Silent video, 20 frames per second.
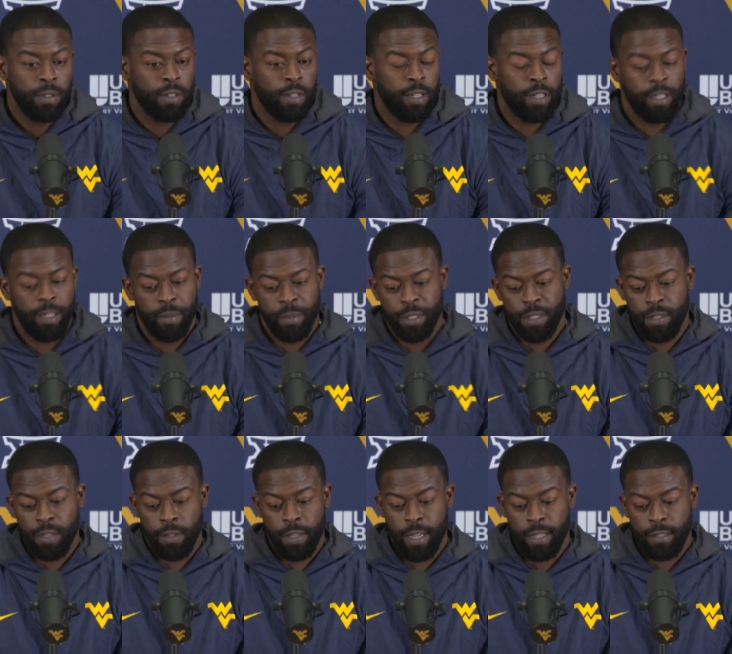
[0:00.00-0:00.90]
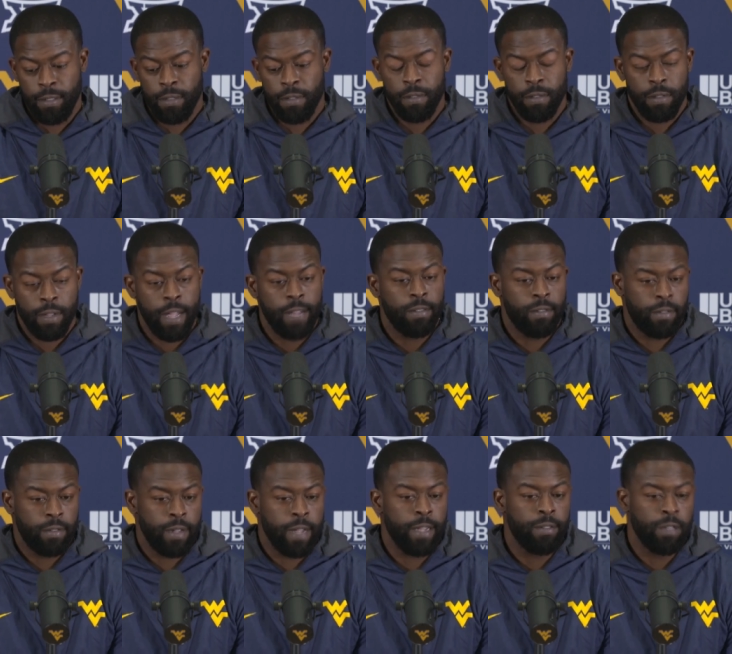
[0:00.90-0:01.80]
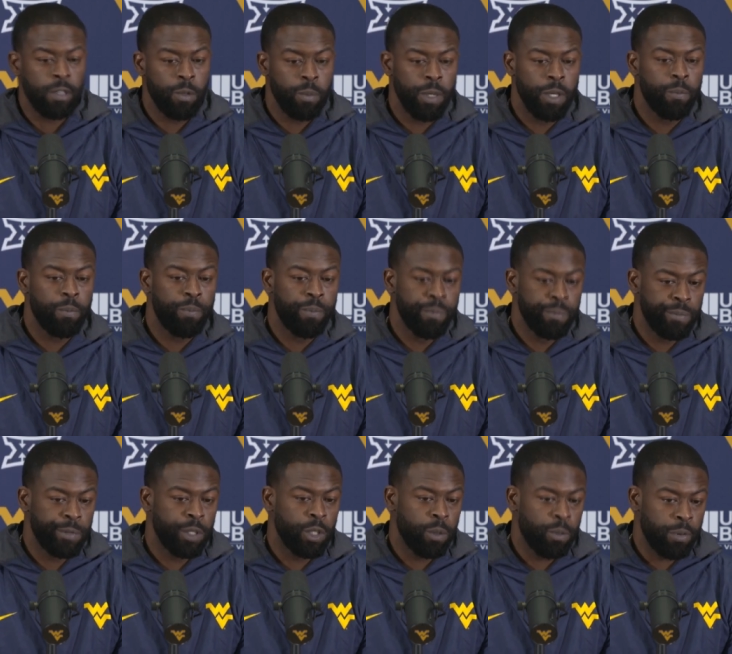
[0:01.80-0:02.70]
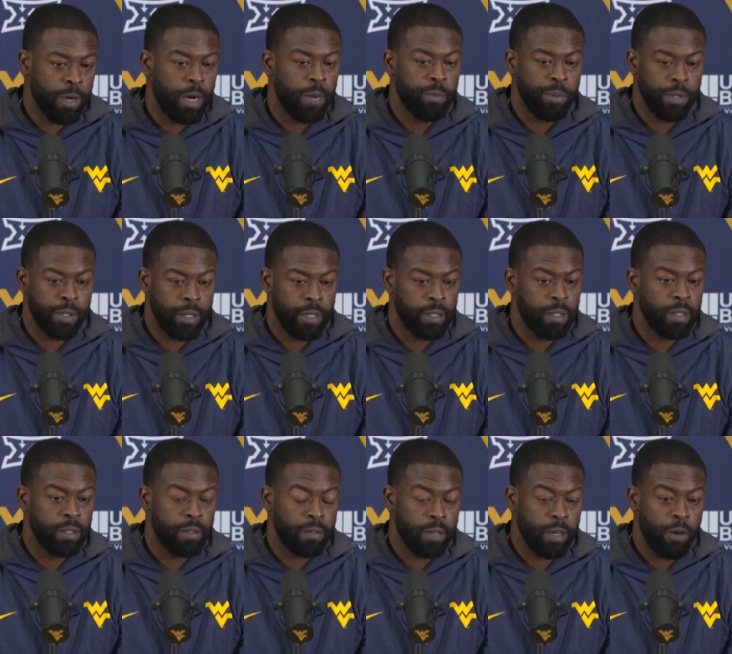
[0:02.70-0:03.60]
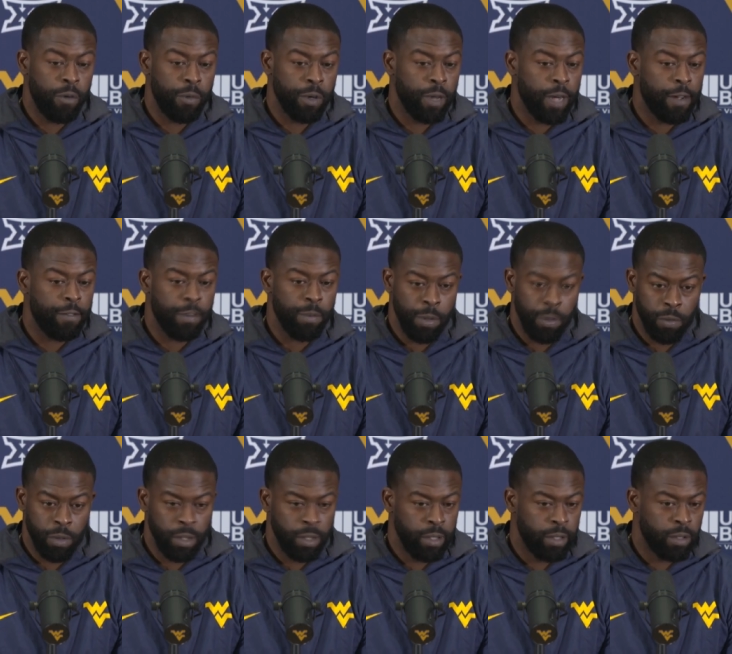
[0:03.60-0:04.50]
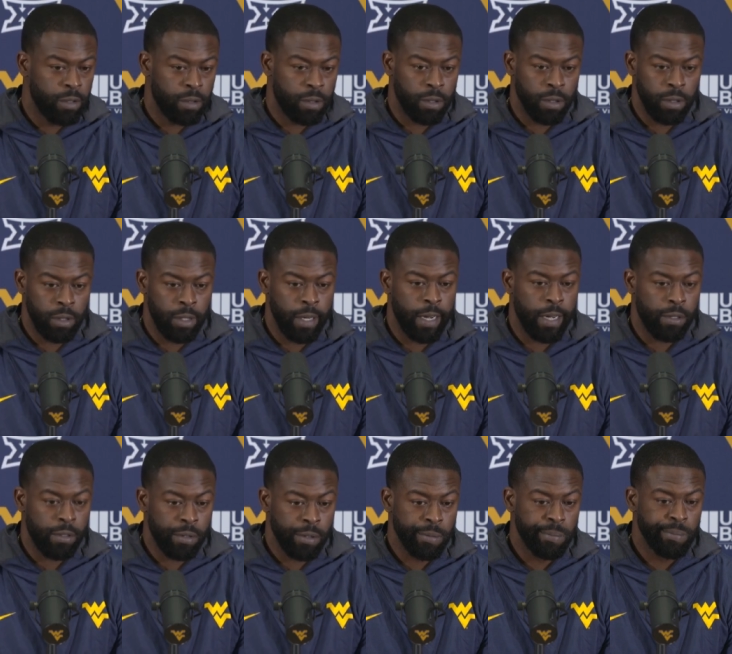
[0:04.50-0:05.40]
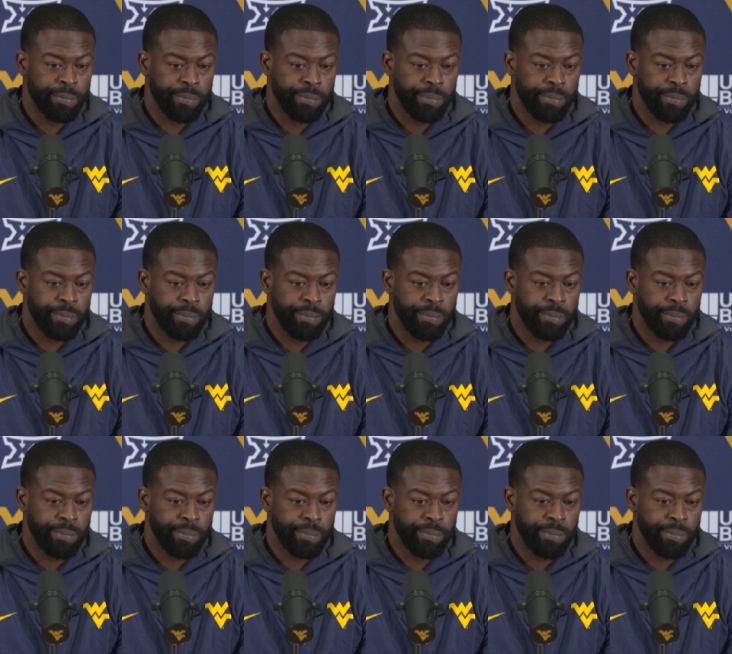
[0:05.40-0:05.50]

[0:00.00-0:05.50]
And so that's going to be a problem presented in itself. We're going to have to be really good on early downs.